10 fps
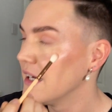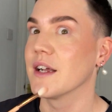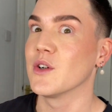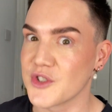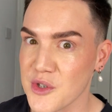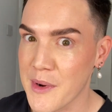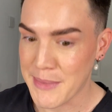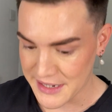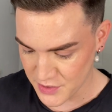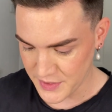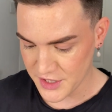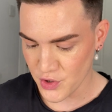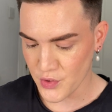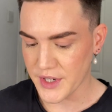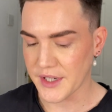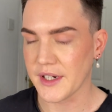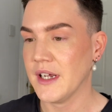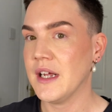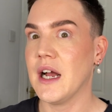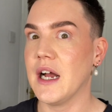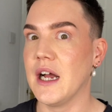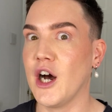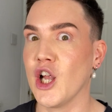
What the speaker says: I also went back to it during our